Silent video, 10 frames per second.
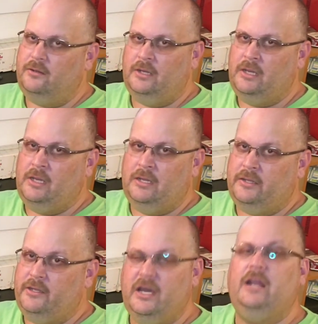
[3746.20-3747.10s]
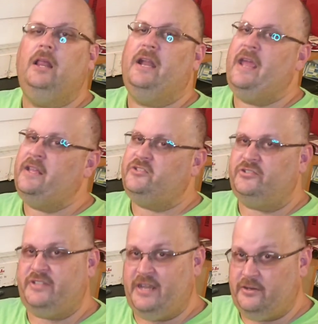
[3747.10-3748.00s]
You got a lot of answers there,
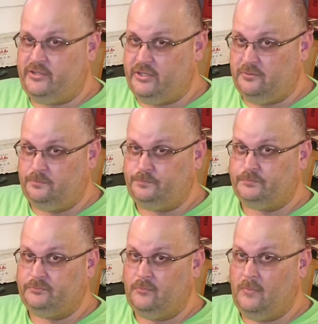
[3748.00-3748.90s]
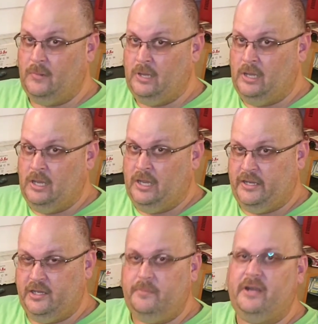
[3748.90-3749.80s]
too. And you
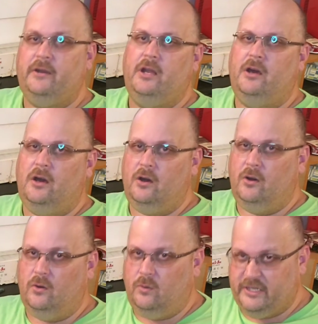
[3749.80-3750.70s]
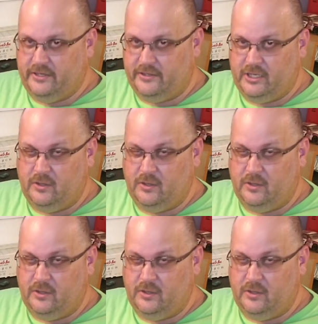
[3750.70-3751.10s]
better know what you're doing.